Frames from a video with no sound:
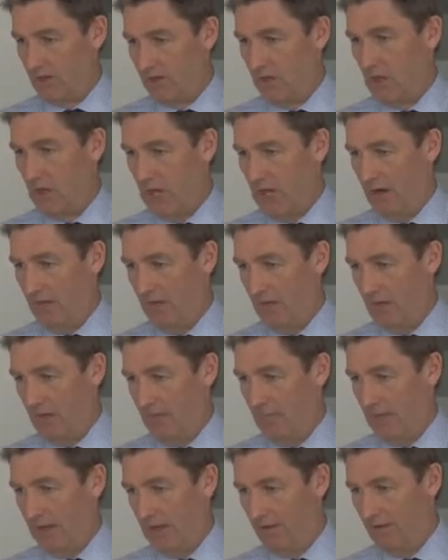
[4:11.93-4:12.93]
clearer
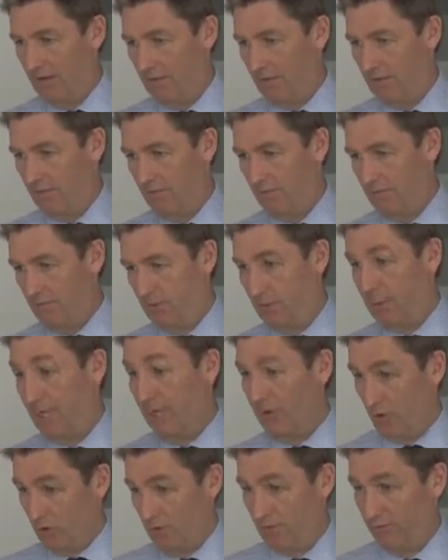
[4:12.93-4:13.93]
about the
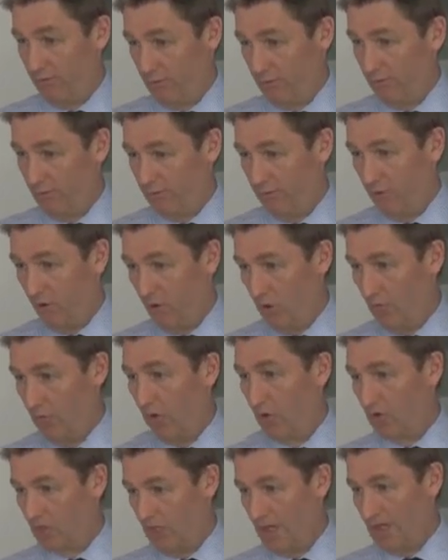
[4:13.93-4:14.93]
potential for reform
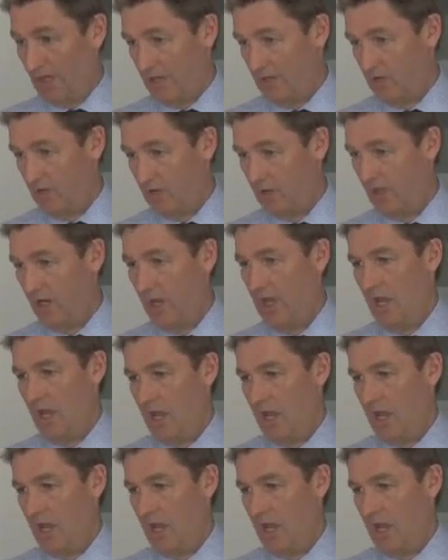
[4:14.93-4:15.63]
or change